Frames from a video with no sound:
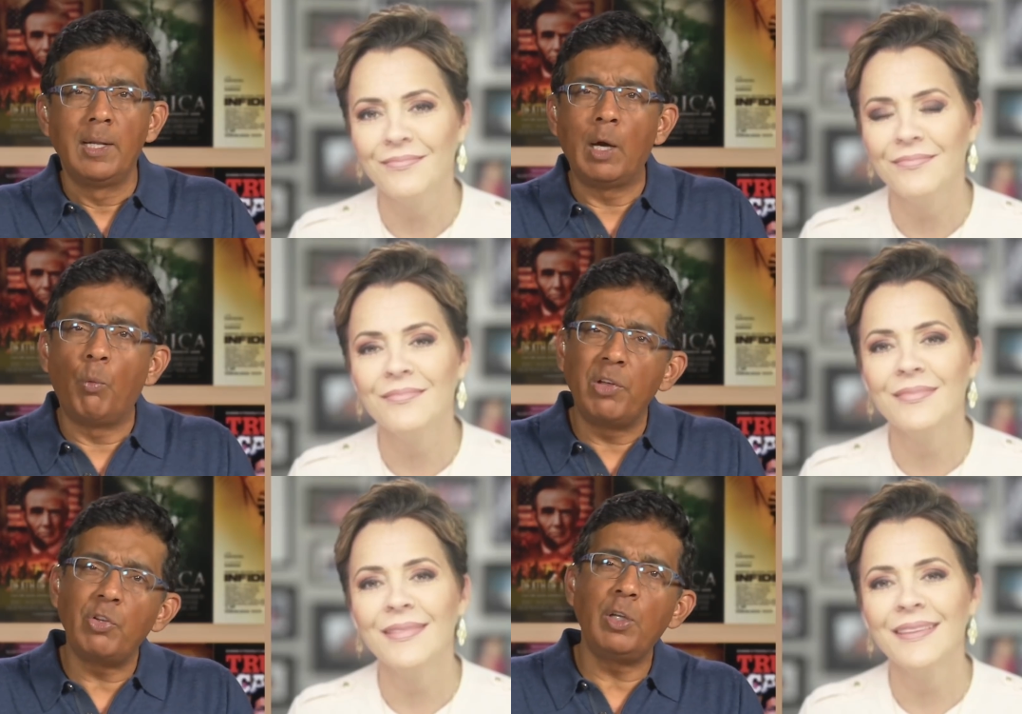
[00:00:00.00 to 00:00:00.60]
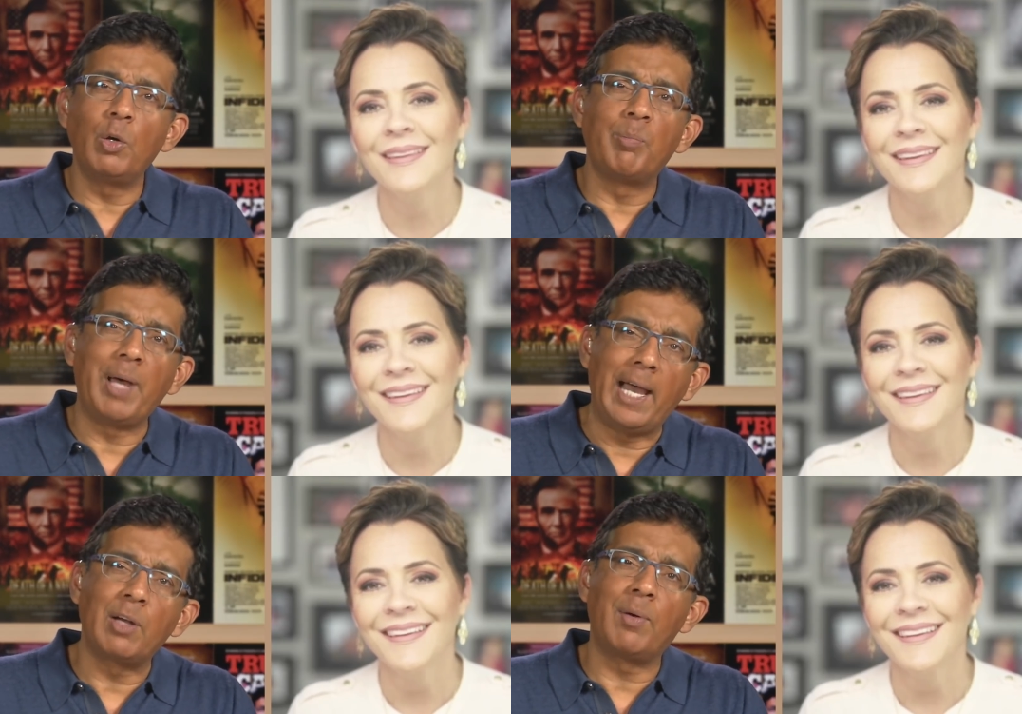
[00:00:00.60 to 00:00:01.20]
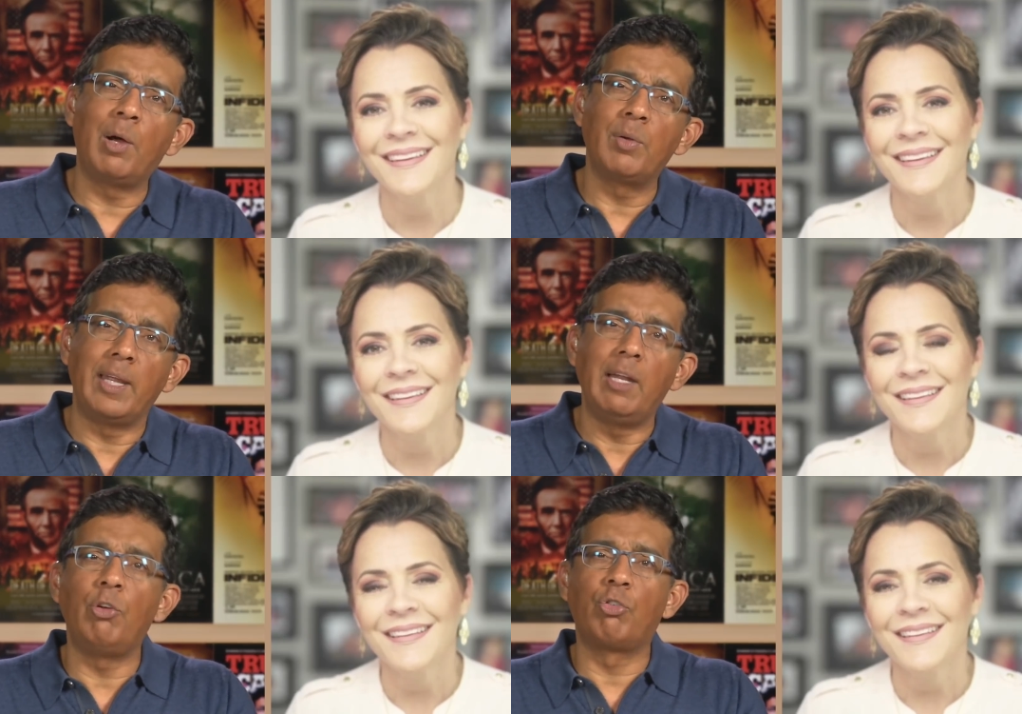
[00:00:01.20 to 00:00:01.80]
Speaker 1: Now, was it your
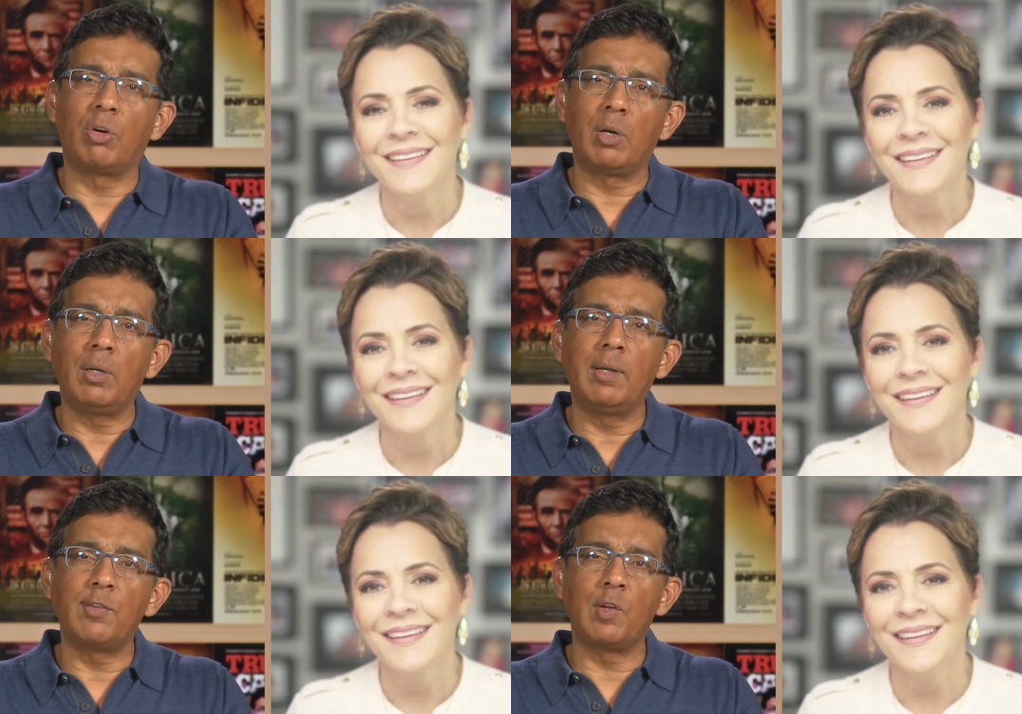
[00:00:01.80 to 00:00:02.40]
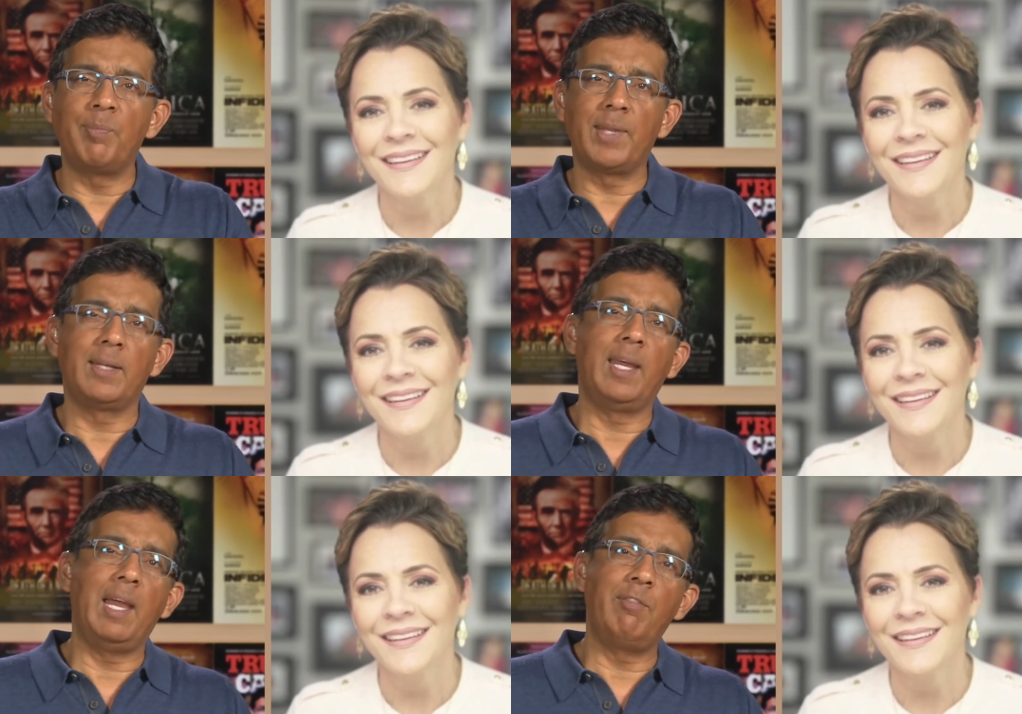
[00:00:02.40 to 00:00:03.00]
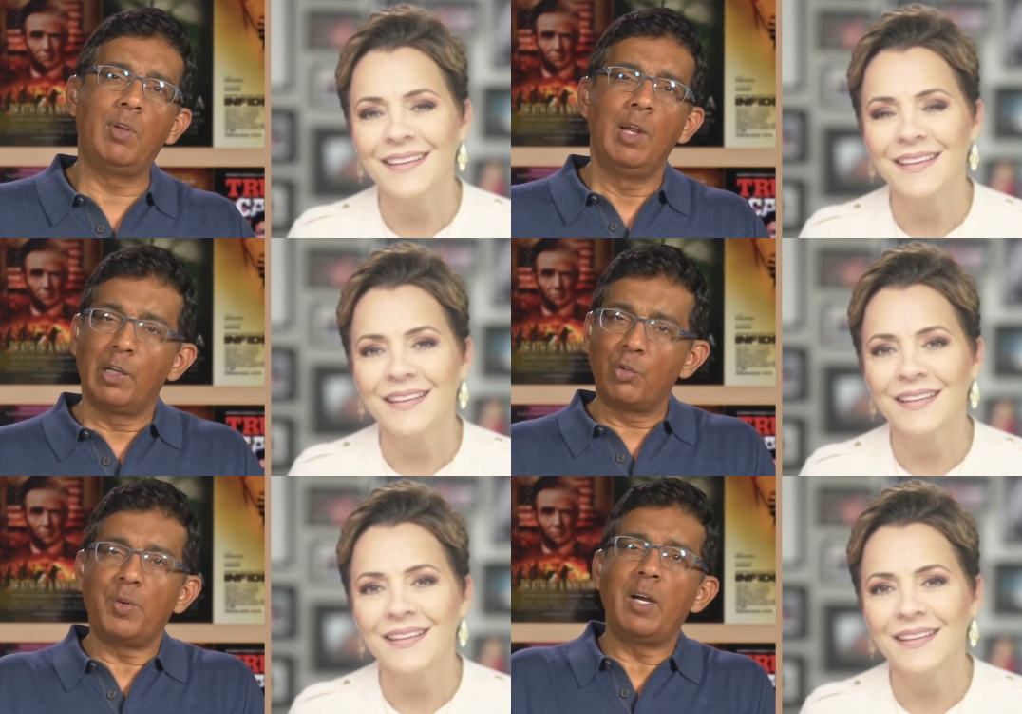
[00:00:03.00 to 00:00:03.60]
background in journalism that gave you,
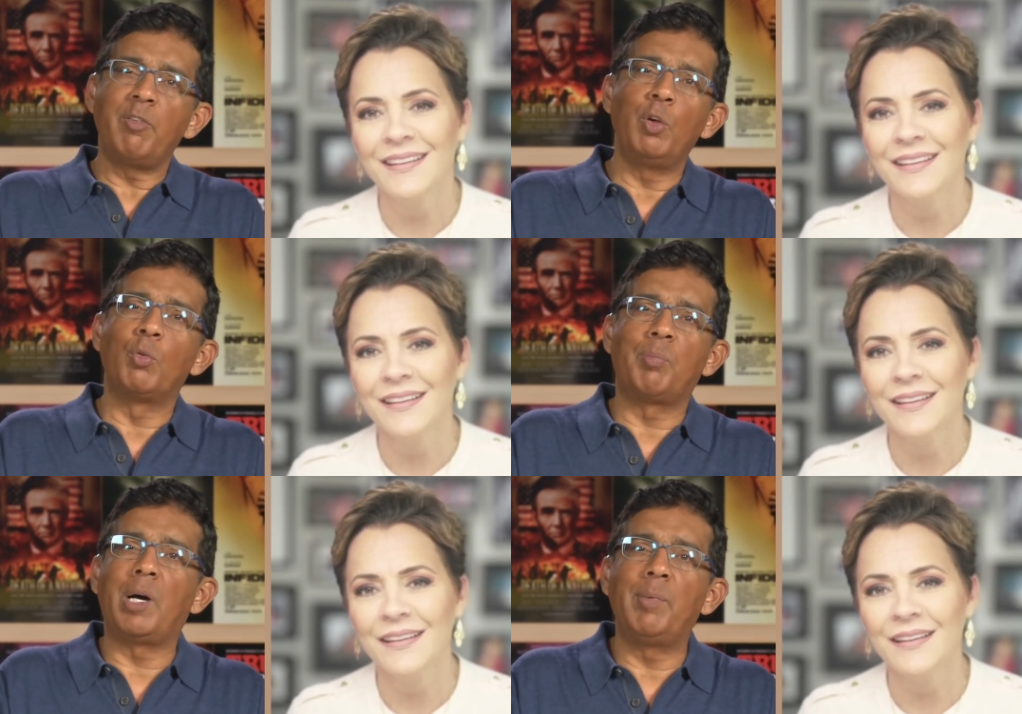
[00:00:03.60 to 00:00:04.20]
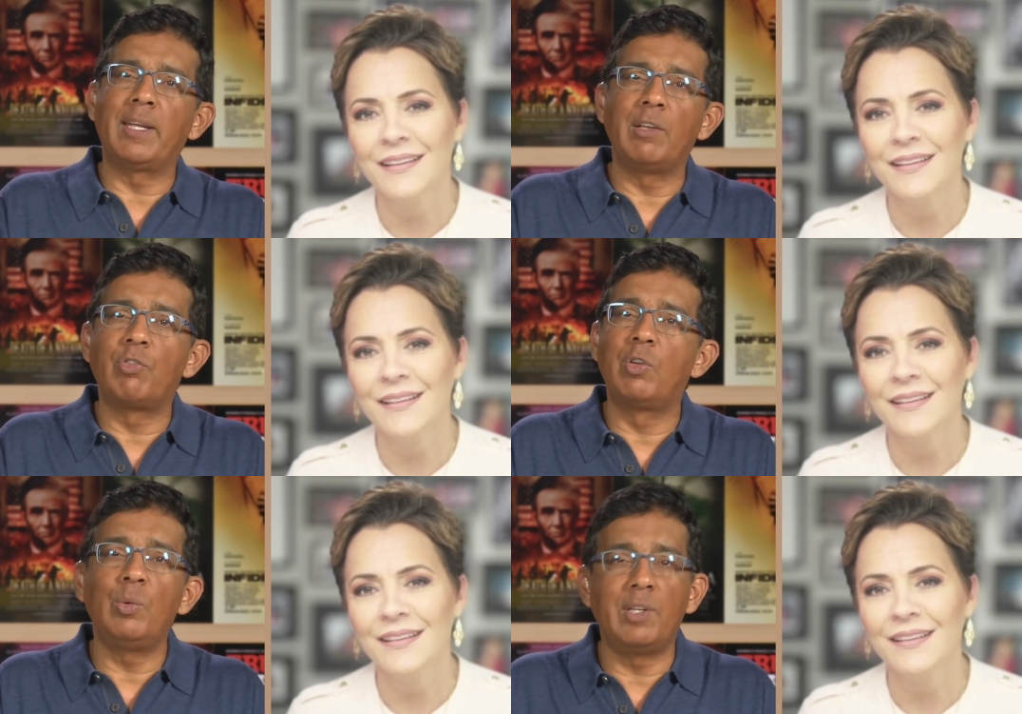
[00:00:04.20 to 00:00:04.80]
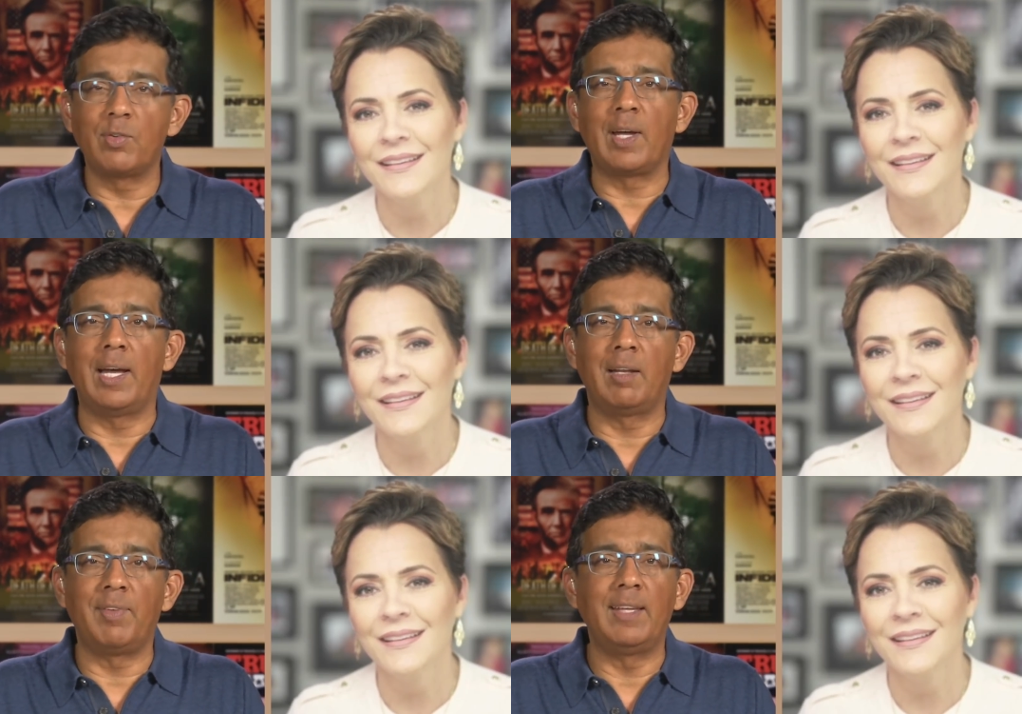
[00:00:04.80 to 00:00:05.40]
because very few Republicans do this
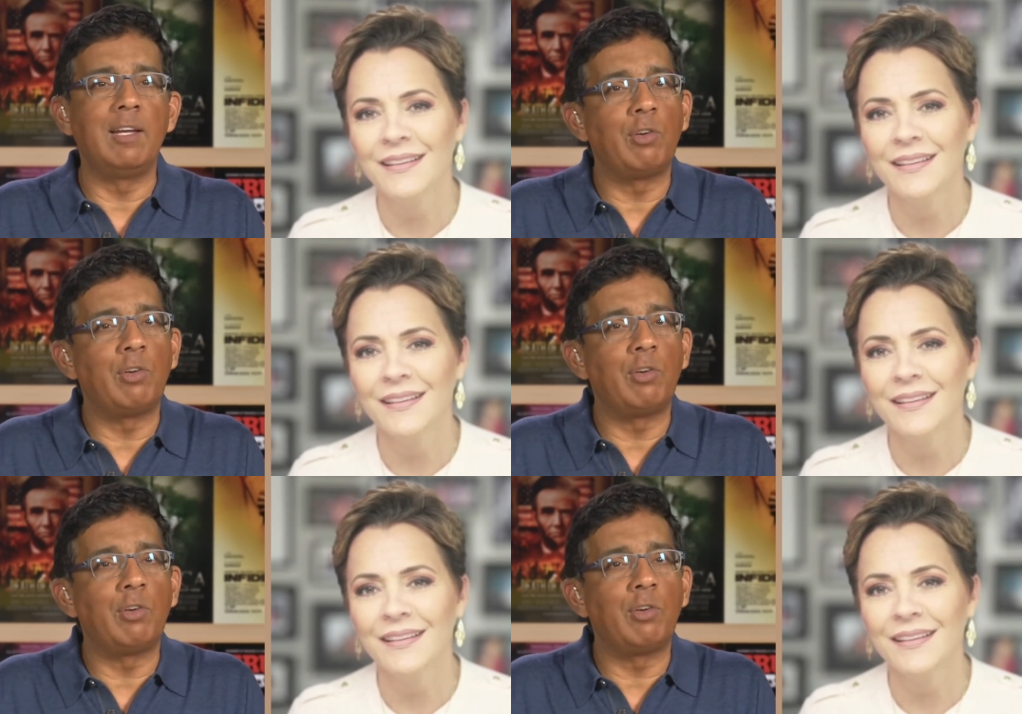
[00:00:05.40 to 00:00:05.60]
kind of thing. They